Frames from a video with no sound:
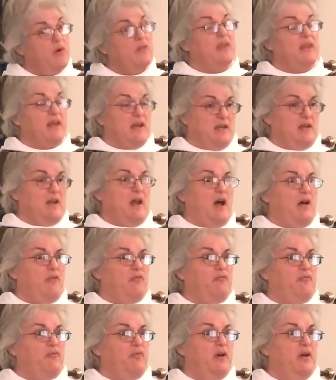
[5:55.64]
than enough
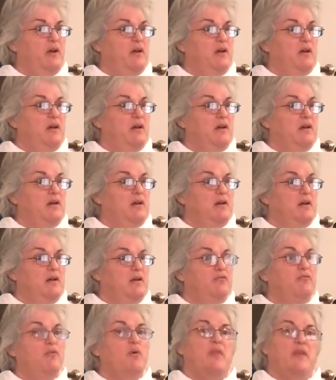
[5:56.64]

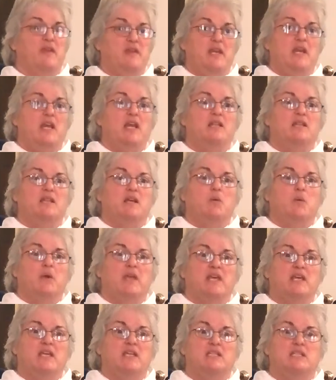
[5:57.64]
for the need that we
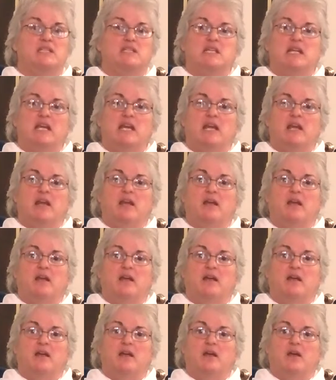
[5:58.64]
can see.
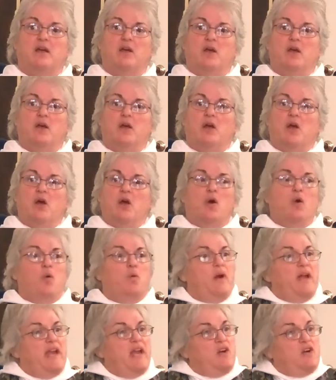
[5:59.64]

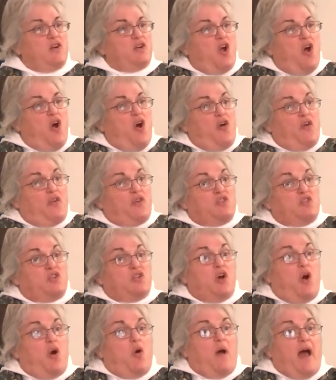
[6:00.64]
We are called to
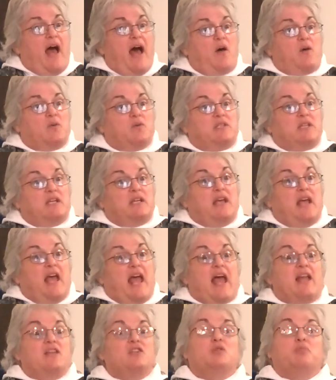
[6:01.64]
go out
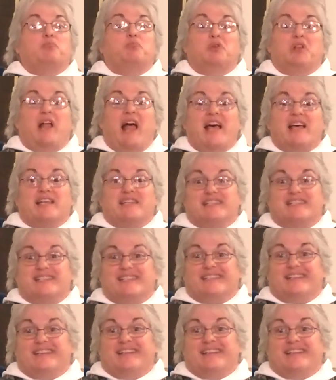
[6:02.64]
and to bless